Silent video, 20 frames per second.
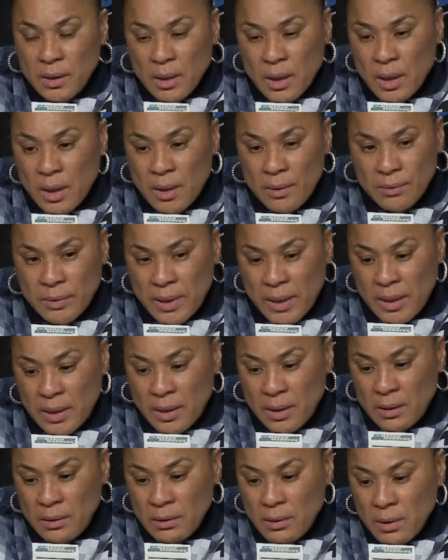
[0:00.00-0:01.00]

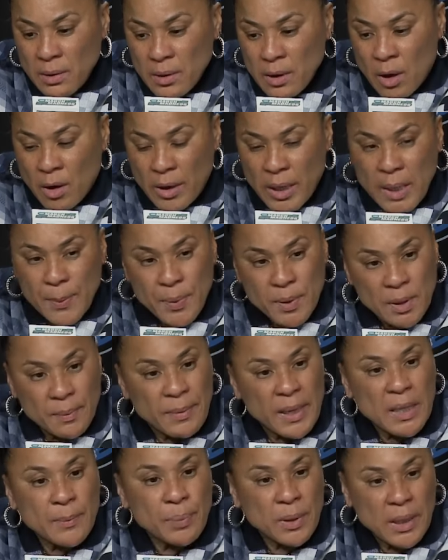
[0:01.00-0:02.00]
They are able to make